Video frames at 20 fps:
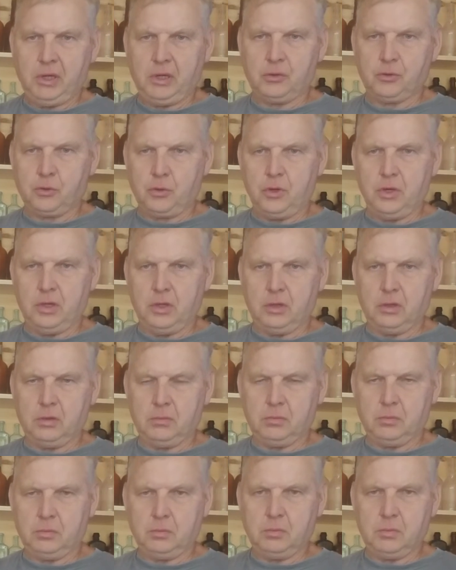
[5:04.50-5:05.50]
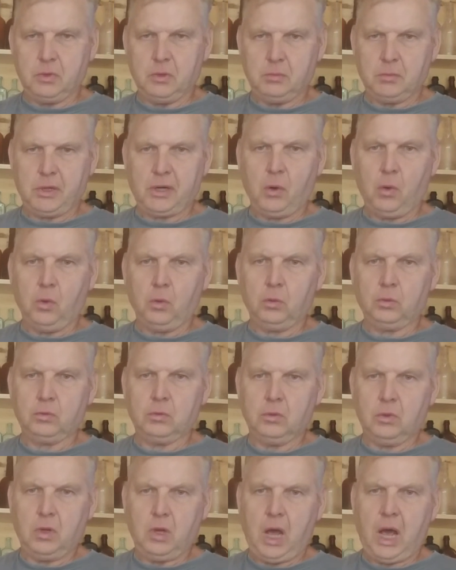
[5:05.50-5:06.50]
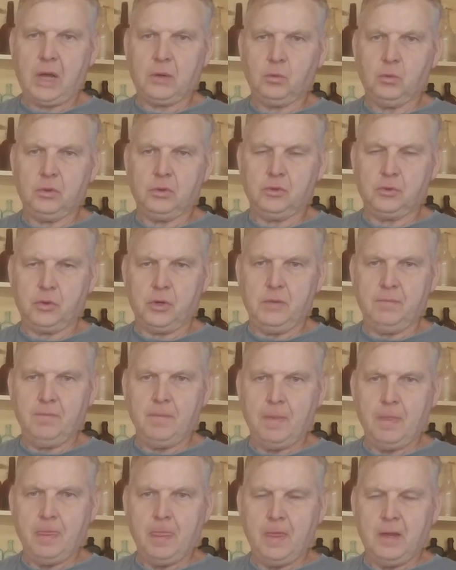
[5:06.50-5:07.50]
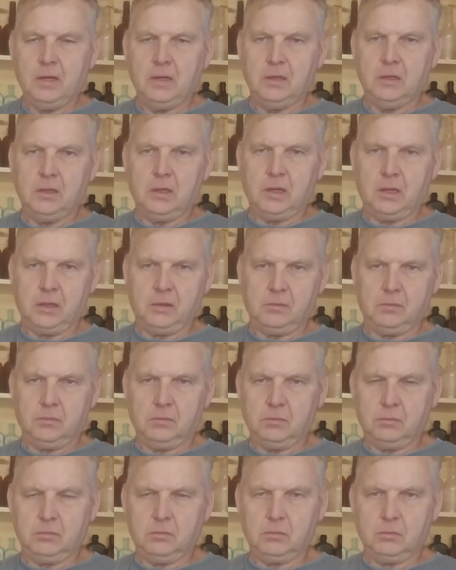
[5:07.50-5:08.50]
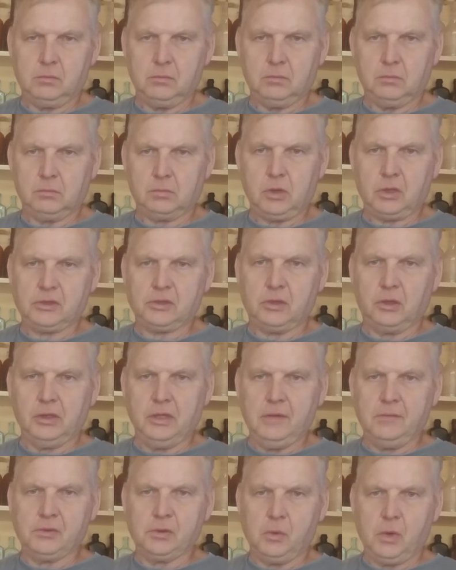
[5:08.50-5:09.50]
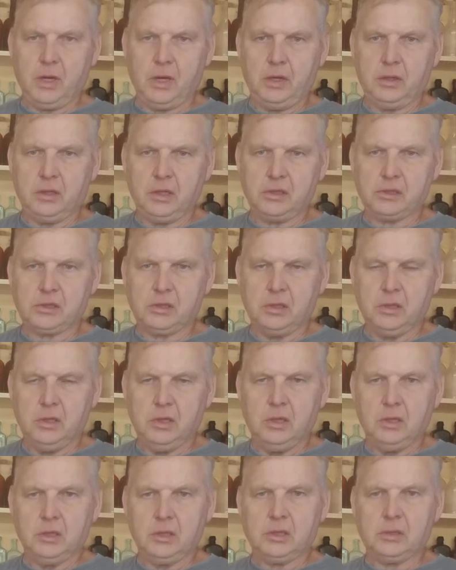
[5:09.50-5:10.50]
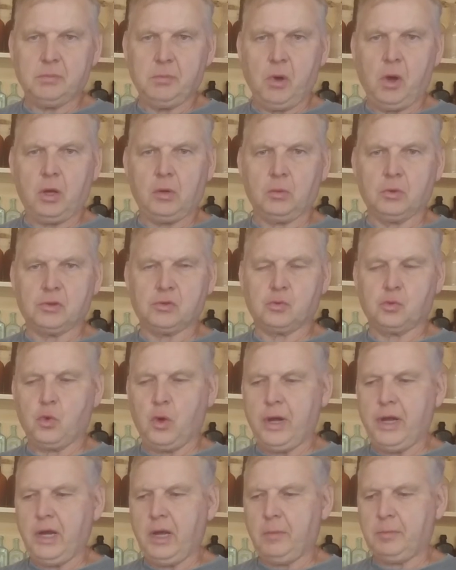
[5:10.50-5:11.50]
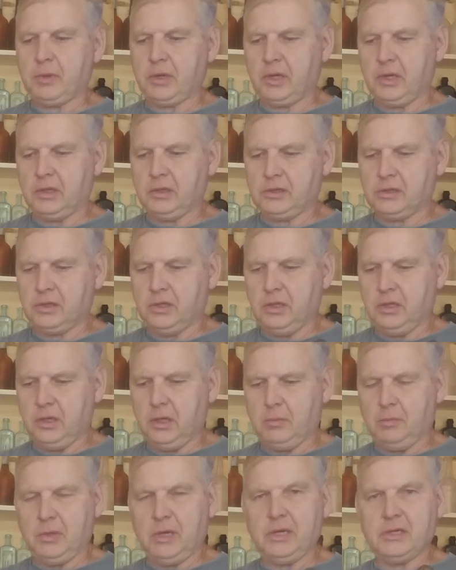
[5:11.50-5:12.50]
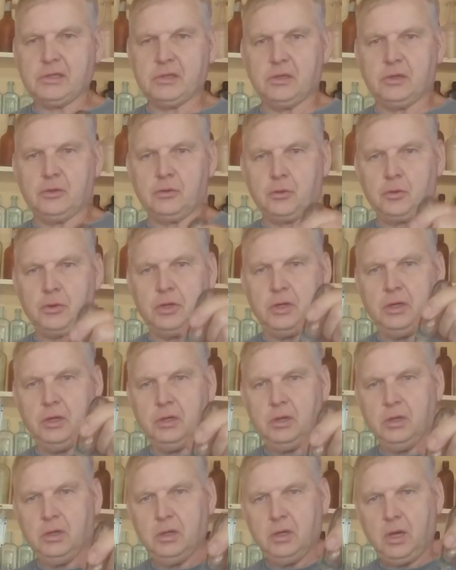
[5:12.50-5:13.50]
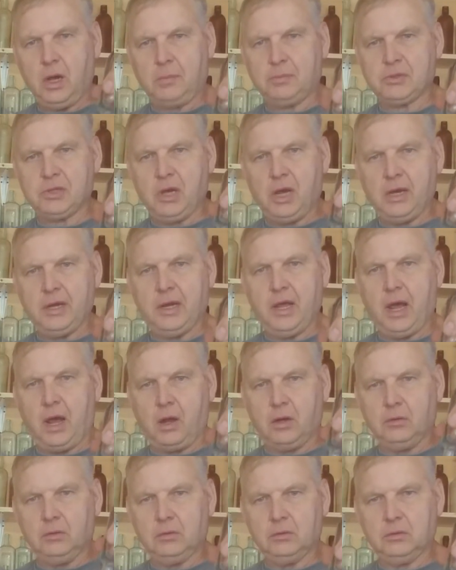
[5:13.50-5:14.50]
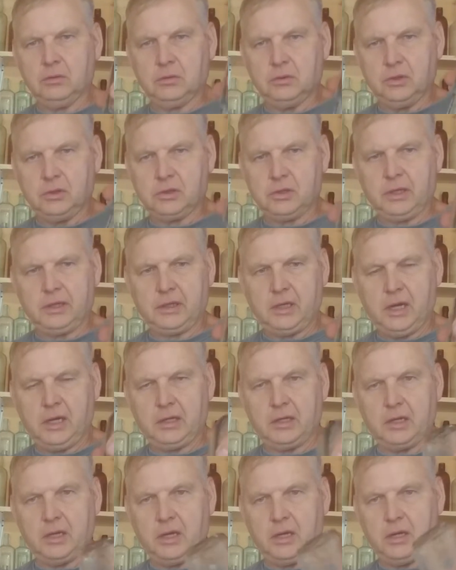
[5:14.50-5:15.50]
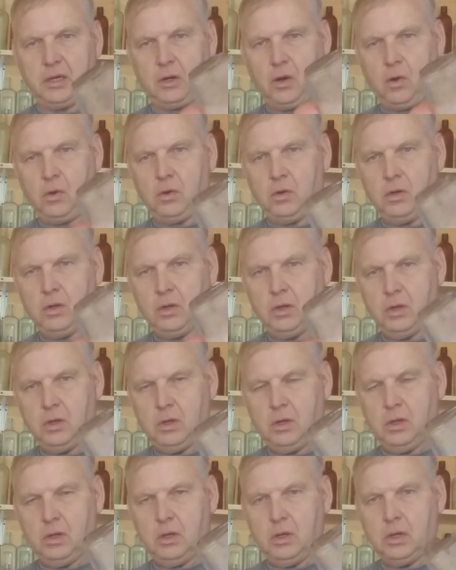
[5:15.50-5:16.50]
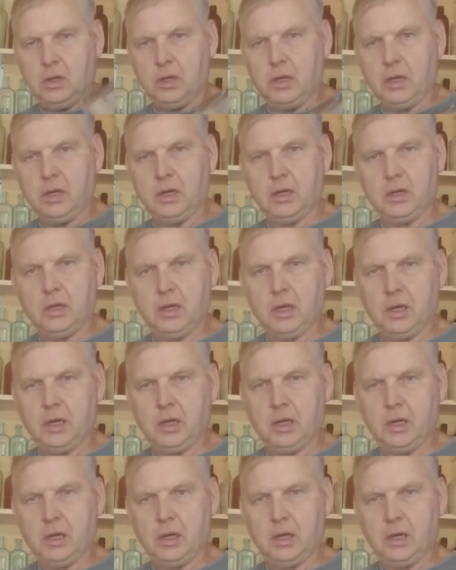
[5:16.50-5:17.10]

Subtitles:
tree, big old hardwood tree. I brushed the leaves away, and this bottle was right up against the base of the tree, upside down, just like that day, you know. And